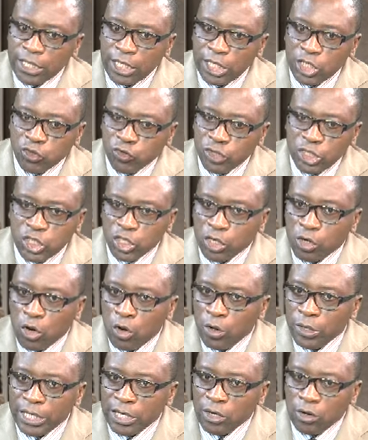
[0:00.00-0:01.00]
literature
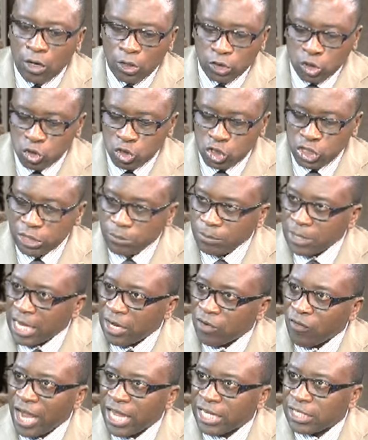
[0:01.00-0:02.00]
or in authorship,
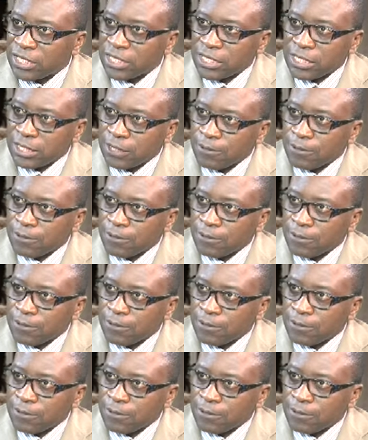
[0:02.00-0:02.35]
like writing? We